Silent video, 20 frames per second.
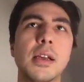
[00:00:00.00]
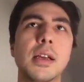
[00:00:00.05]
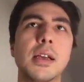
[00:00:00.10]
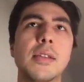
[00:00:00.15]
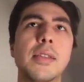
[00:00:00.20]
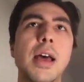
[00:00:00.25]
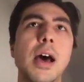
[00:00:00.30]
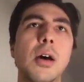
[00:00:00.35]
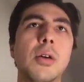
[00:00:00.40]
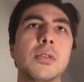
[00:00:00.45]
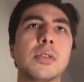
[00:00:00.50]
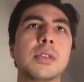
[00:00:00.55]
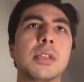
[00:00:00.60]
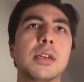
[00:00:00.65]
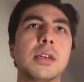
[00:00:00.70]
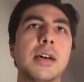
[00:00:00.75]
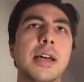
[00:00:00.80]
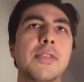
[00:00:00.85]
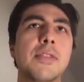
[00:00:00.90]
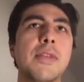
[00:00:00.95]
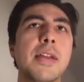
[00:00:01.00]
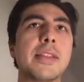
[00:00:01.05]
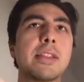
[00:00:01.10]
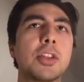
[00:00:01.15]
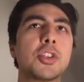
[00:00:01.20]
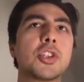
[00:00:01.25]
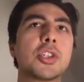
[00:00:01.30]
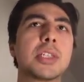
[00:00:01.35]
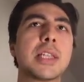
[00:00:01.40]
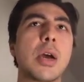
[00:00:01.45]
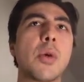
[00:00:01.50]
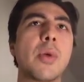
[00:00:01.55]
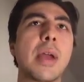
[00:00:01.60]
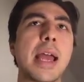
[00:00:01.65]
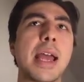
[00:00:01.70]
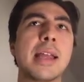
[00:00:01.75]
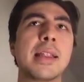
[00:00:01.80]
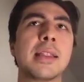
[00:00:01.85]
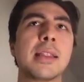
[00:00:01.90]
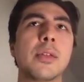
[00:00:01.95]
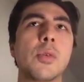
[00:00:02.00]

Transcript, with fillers: Now, the advantage is that we, can,